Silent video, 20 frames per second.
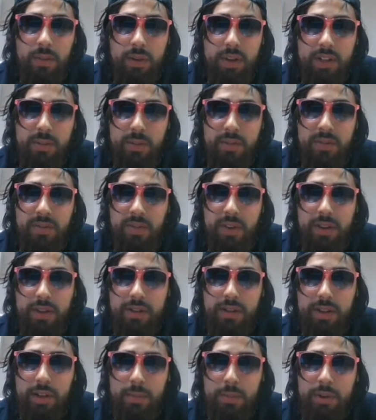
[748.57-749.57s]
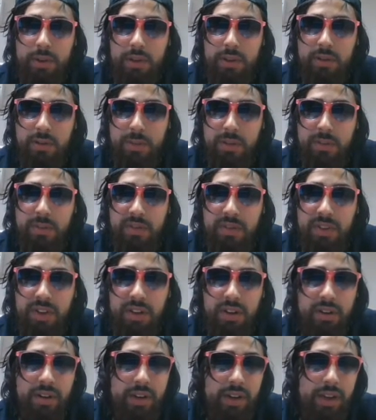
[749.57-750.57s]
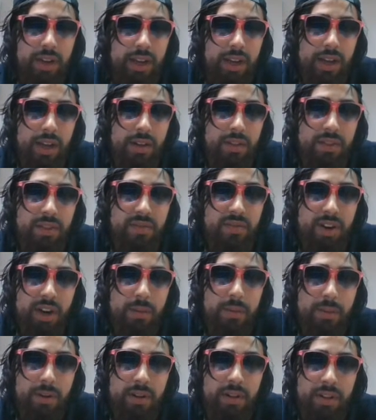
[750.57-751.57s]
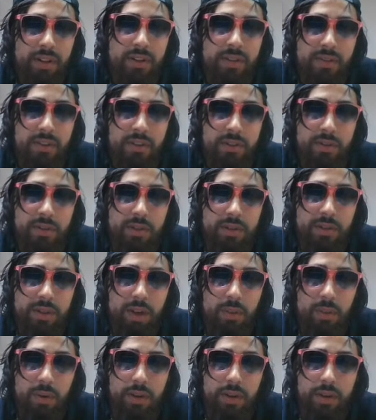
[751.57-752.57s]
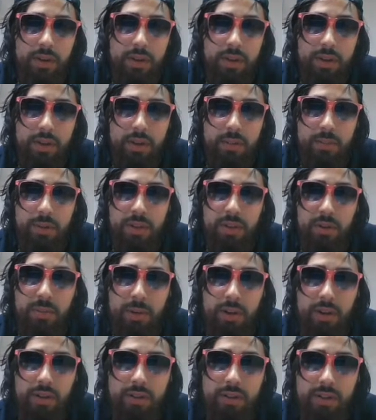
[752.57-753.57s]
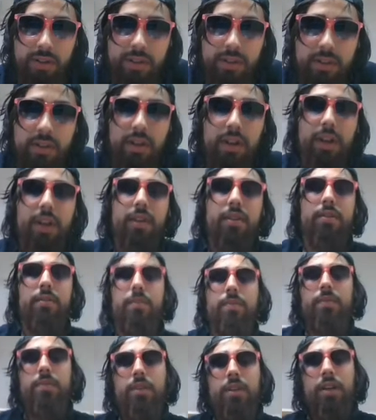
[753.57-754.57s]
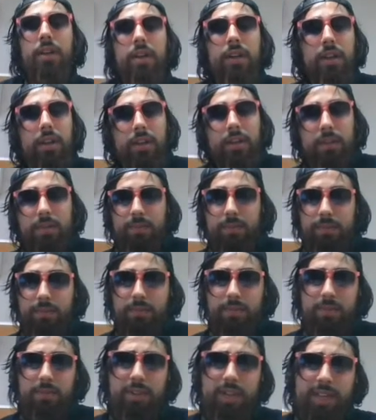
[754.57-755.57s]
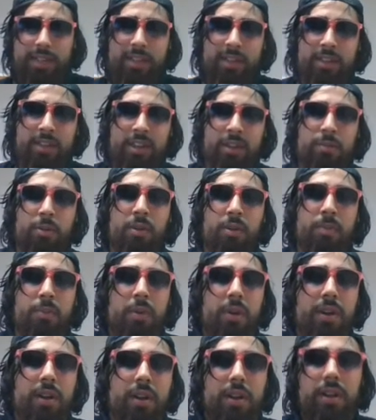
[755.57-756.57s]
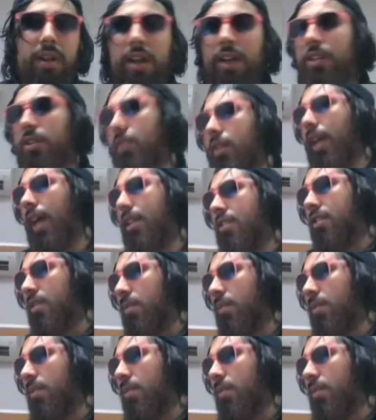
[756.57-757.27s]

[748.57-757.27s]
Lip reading: What has been found is that putting the responsibility of curating a healthy environment on the individual does not work, but through policy. Okay. That sounds like an important point. So yeah,